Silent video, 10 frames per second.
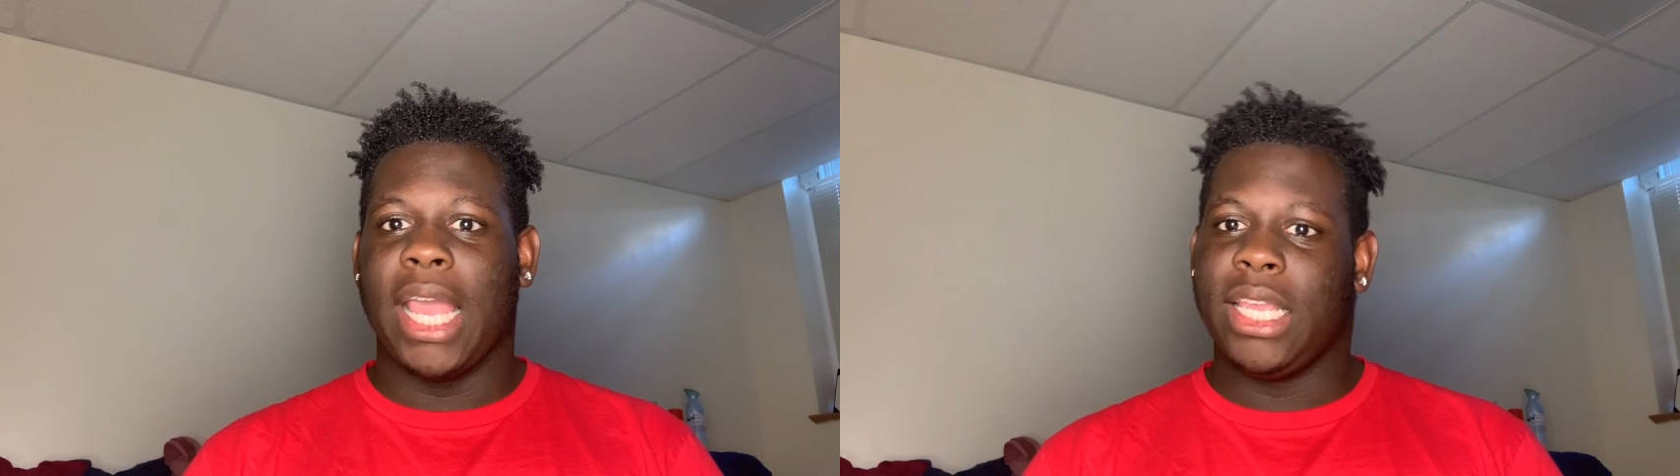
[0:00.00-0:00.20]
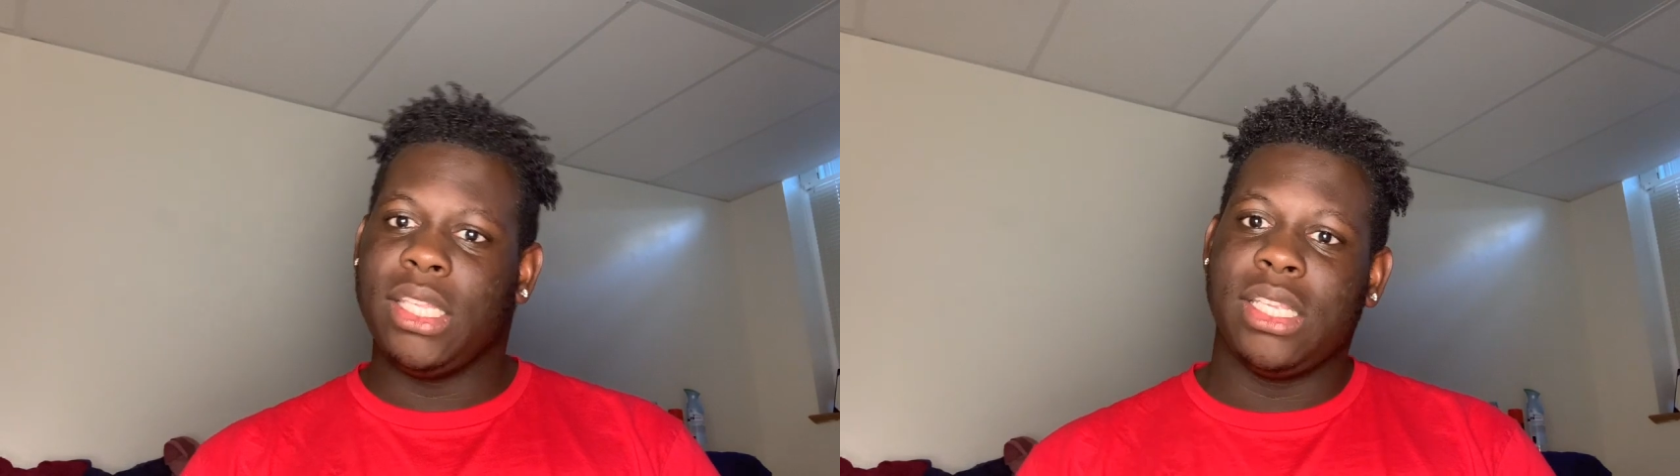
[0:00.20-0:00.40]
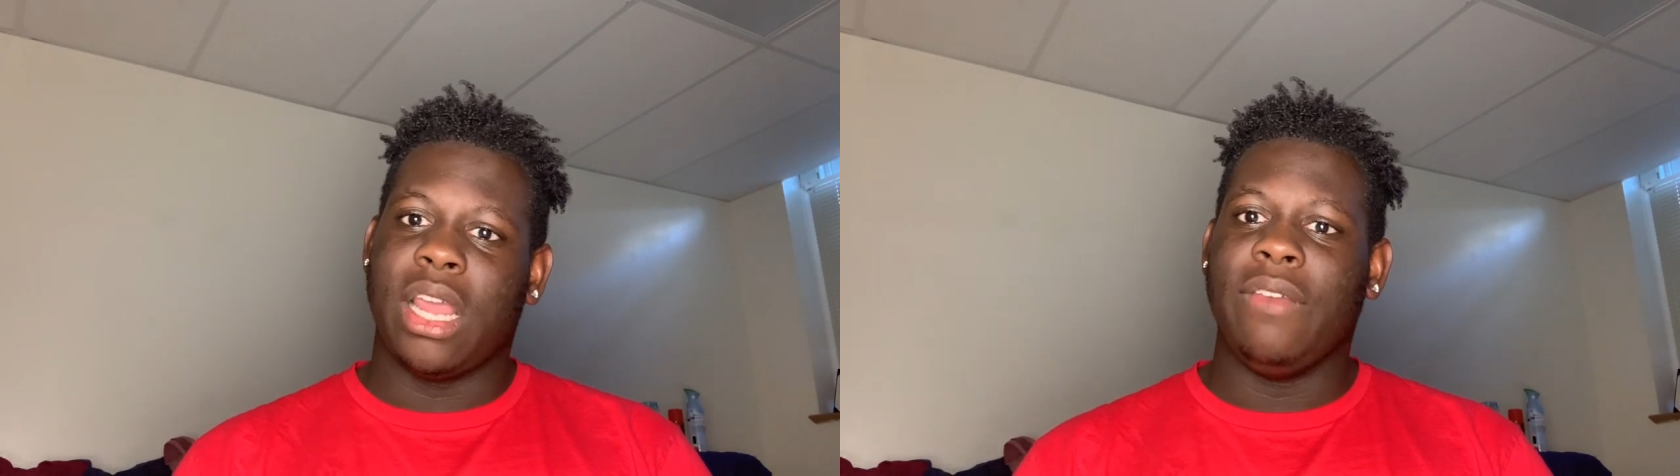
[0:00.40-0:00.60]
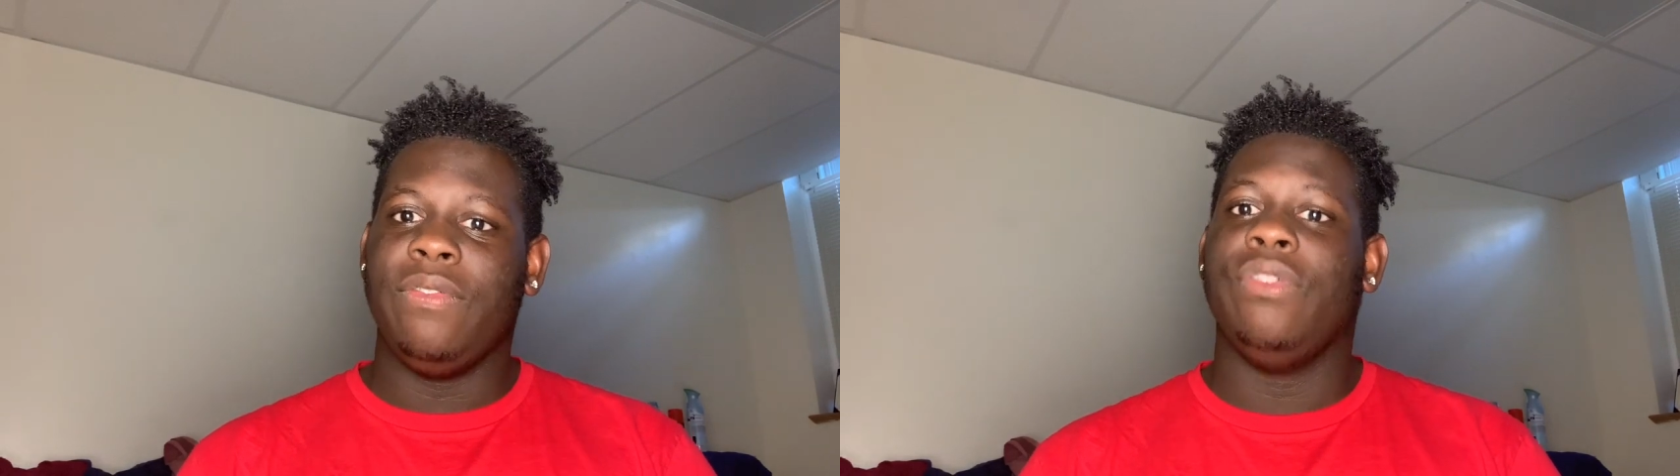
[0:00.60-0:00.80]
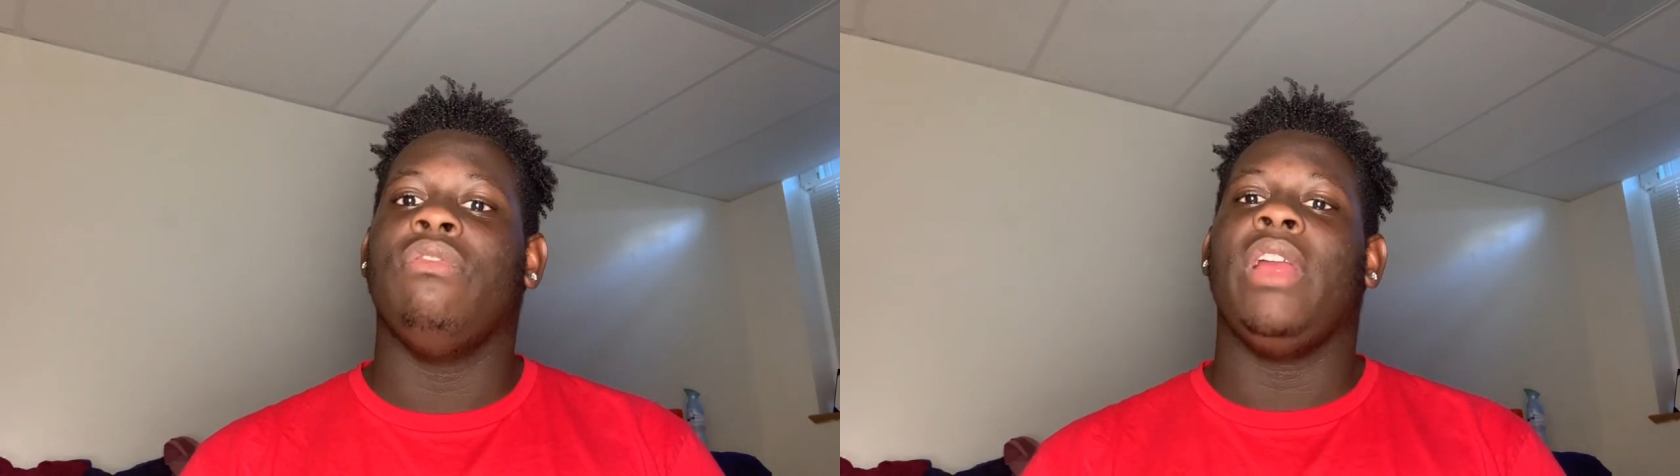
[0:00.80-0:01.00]
get to 9th
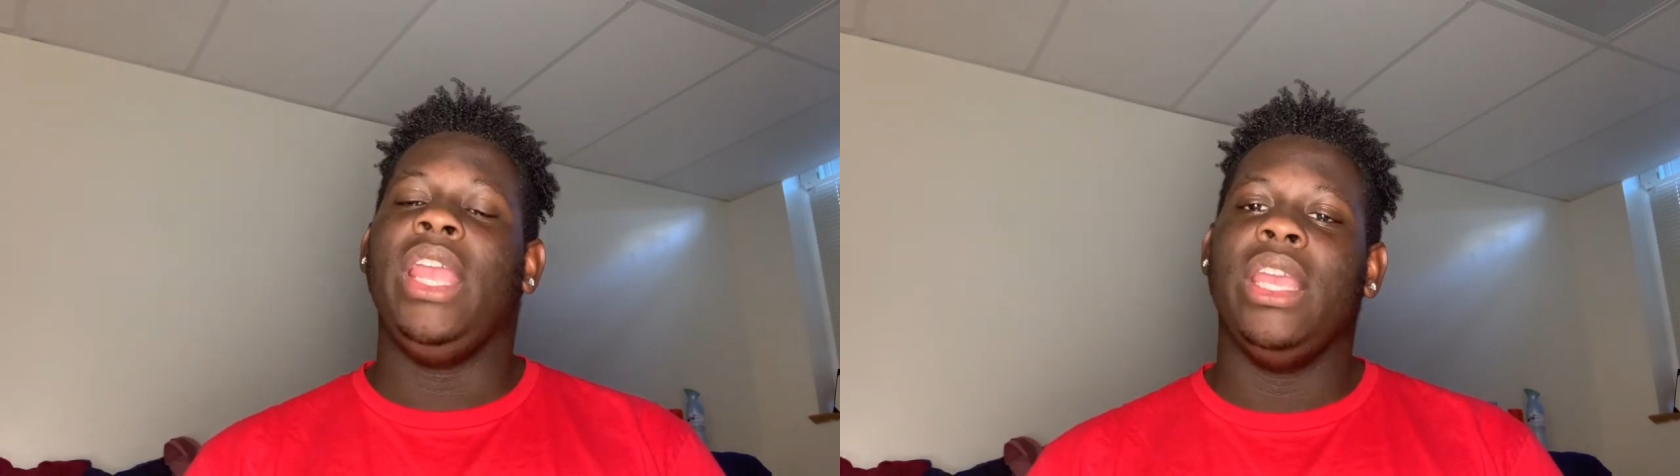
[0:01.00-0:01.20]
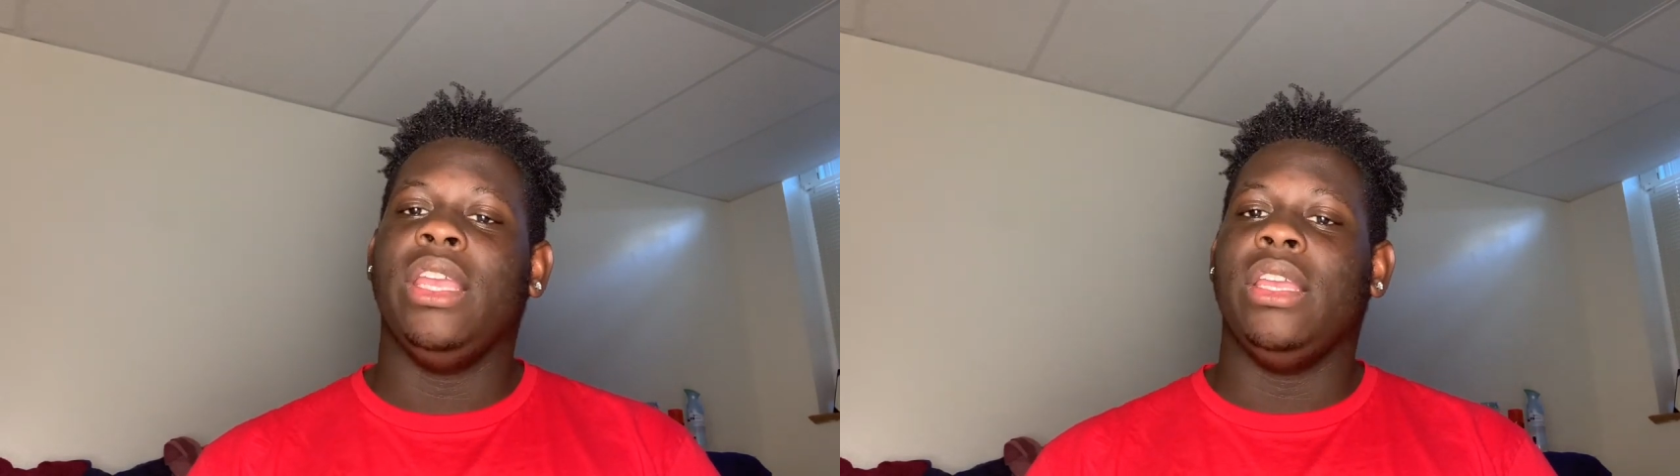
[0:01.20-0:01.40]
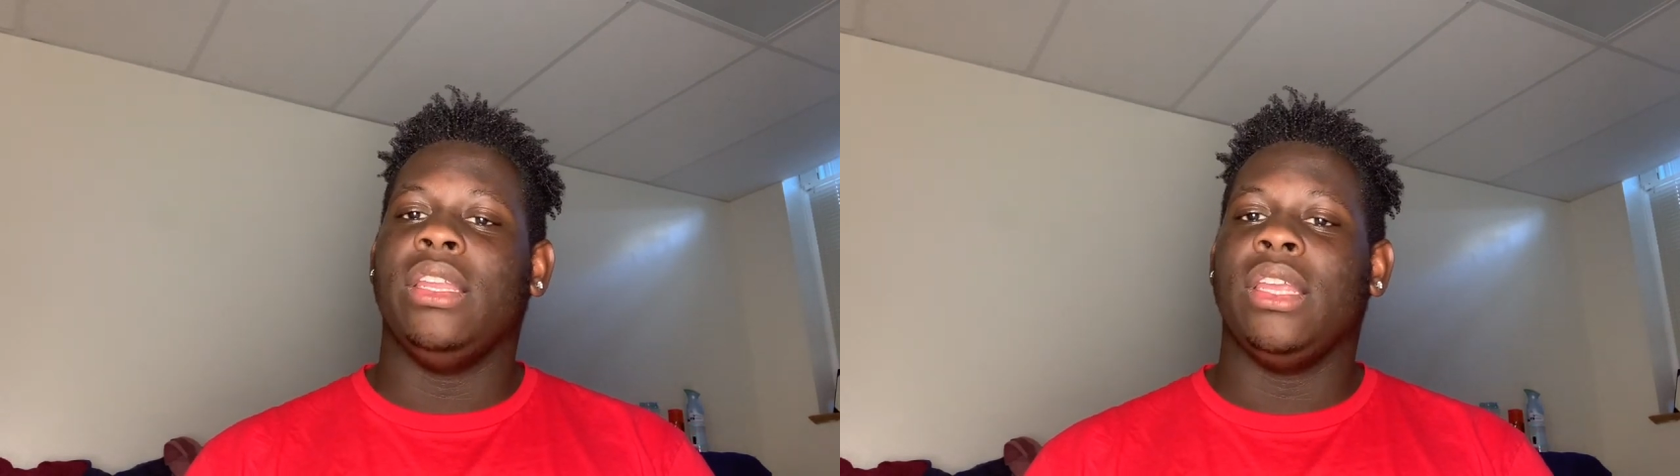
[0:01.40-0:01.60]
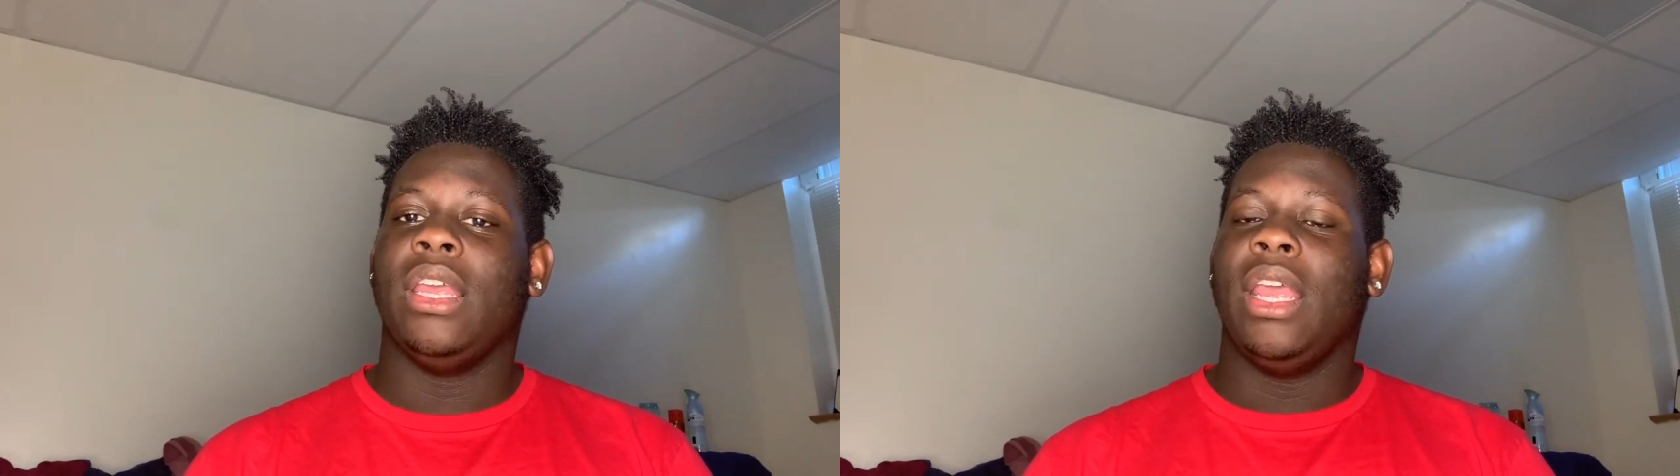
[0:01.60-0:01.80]
grade.